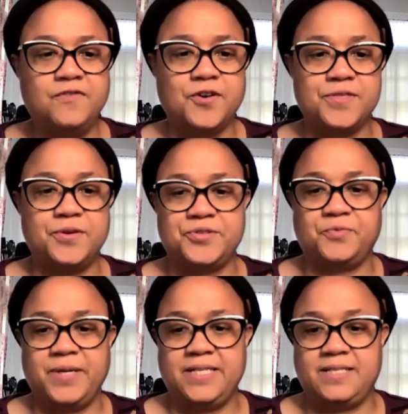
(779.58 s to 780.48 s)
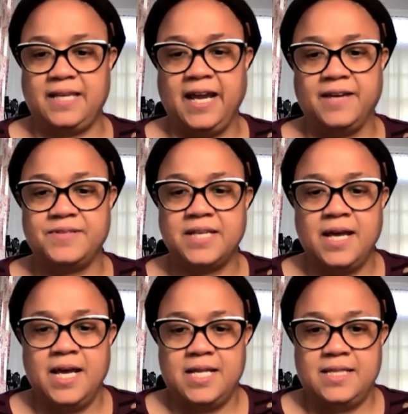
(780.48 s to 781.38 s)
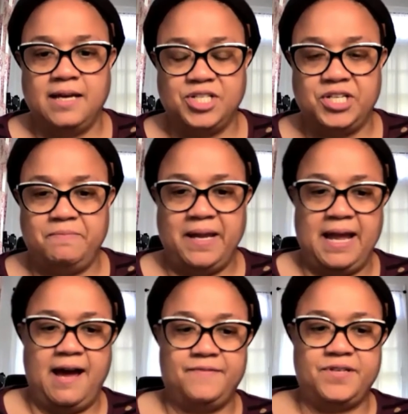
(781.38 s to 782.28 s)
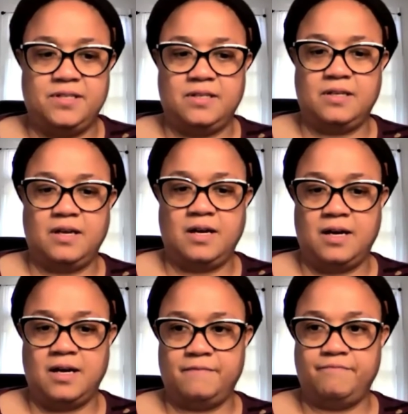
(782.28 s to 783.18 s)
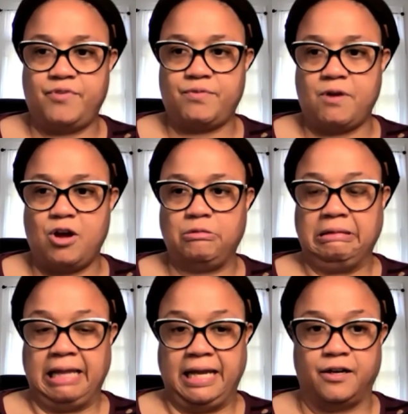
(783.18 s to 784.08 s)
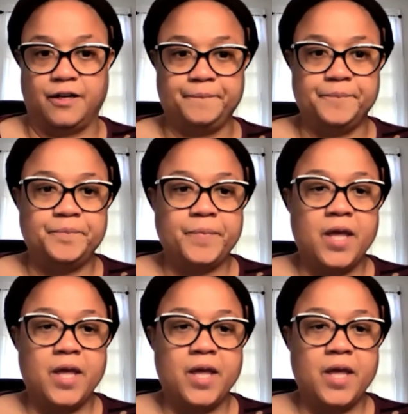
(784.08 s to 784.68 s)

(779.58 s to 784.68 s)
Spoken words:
for those whiz saves that she may have to throw later.